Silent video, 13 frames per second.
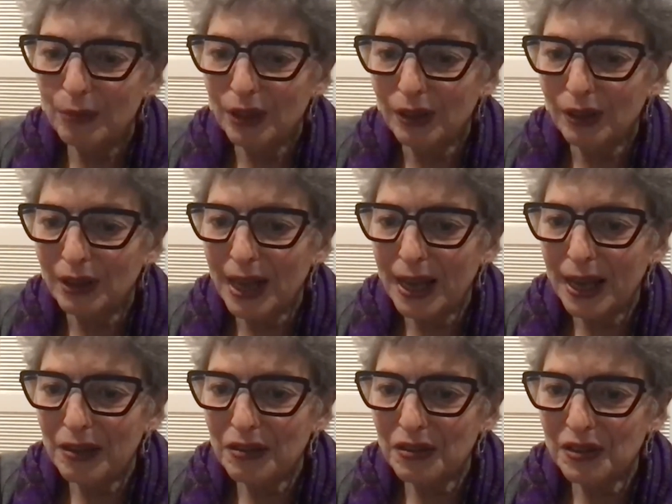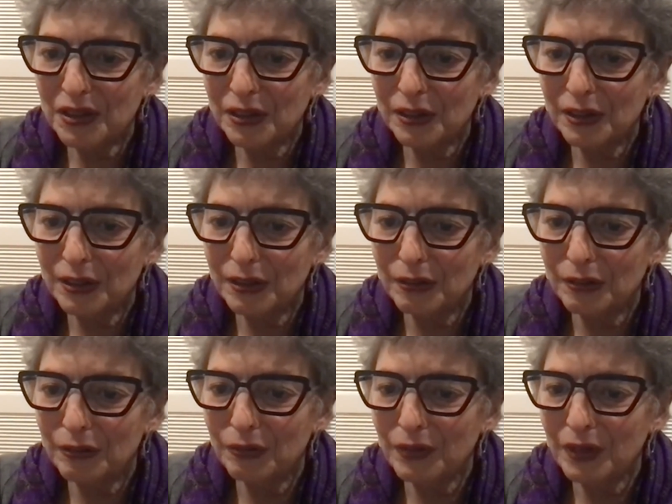the last
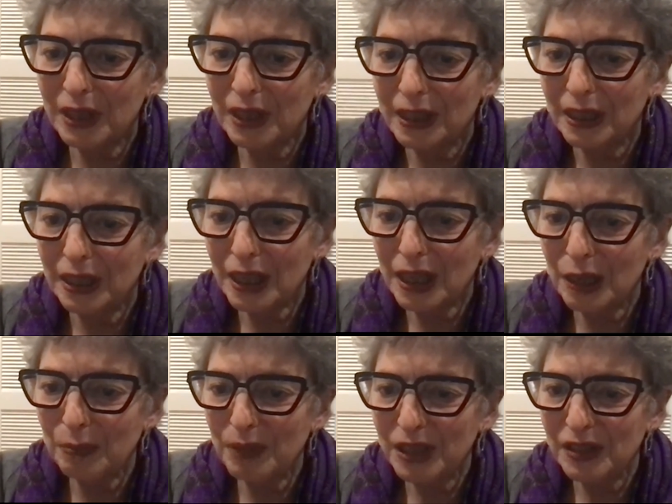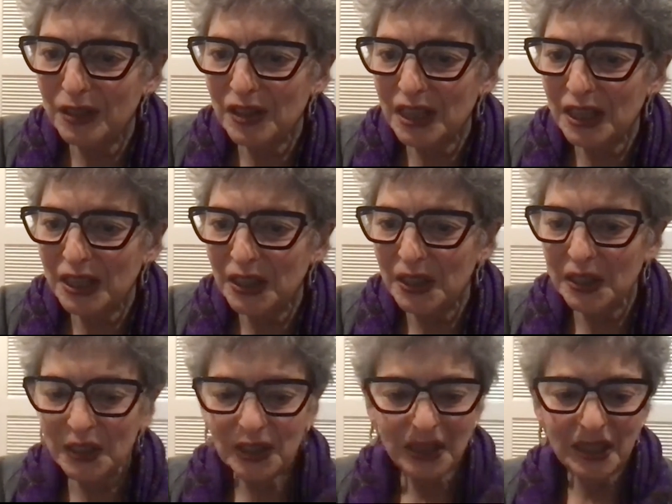of the comments here
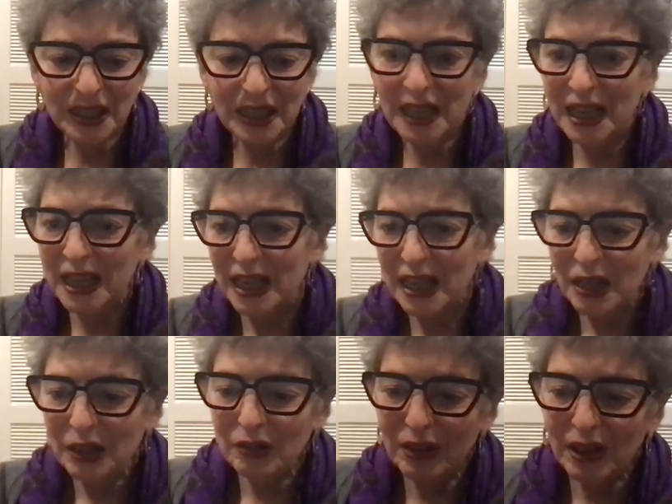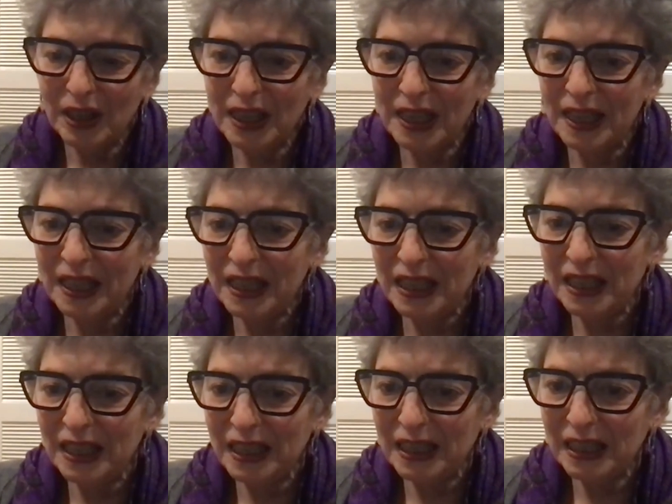and